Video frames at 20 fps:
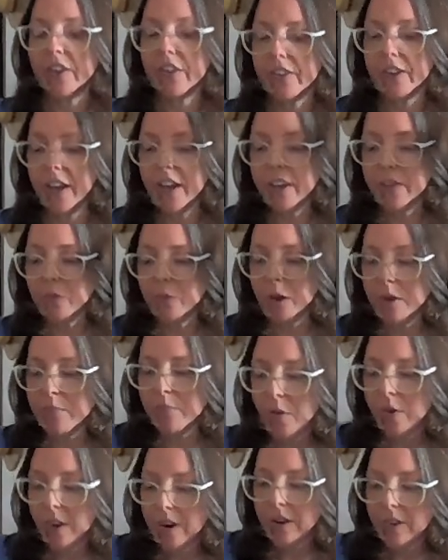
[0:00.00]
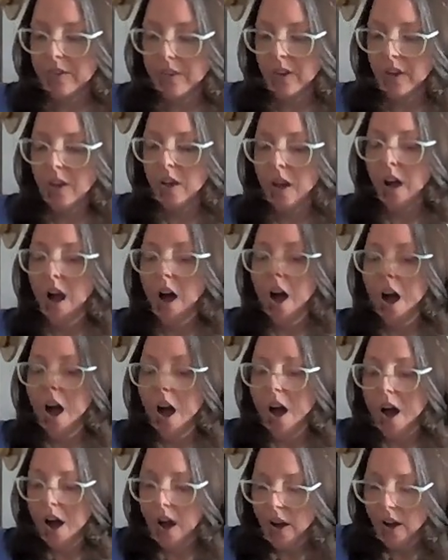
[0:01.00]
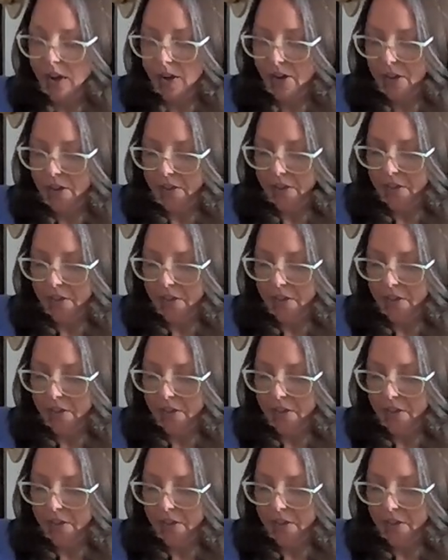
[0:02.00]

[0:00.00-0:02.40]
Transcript: Okay, one more. Ah.